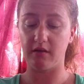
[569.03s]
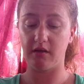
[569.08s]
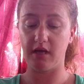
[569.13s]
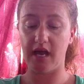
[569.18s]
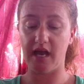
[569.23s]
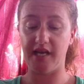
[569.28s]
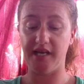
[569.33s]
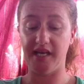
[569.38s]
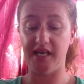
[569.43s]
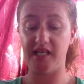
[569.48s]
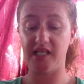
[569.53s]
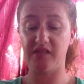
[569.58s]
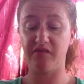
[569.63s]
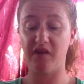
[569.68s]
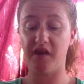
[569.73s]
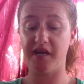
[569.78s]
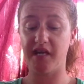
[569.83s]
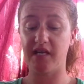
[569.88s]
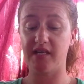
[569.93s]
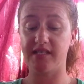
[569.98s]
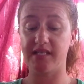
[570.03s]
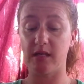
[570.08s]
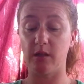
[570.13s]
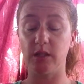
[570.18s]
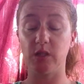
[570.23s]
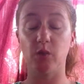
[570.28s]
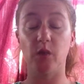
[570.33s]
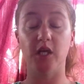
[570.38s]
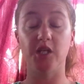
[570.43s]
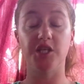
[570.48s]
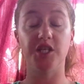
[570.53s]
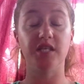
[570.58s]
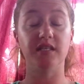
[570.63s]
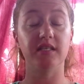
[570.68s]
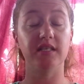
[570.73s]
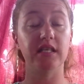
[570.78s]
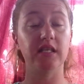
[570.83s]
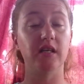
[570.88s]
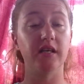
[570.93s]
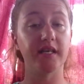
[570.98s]
And it's funny because I was watching
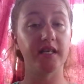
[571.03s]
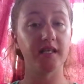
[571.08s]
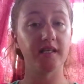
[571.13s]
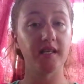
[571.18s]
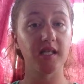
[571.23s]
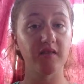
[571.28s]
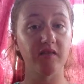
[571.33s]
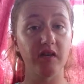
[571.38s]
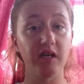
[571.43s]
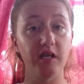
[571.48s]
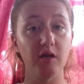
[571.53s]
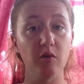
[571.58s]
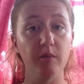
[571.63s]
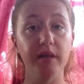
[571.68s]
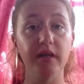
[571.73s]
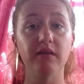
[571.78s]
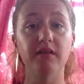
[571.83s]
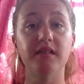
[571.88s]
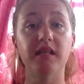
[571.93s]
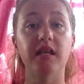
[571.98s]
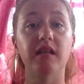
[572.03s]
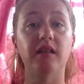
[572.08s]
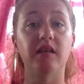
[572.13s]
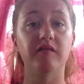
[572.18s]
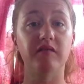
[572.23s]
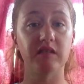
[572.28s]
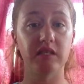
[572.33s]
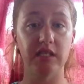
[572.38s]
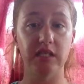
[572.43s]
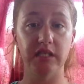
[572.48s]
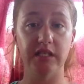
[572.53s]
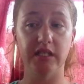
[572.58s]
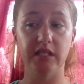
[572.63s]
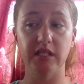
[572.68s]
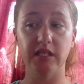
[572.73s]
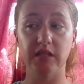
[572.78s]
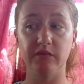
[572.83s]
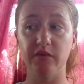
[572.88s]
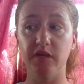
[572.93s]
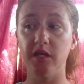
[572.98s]
Steela Kisses video because I love Steela
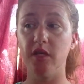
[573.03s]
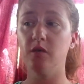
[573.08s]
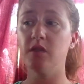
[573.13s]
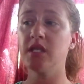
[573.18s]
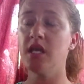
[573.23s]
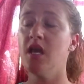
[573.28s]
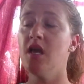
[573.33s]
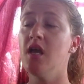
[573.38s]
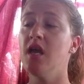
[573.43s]
Kisses videos.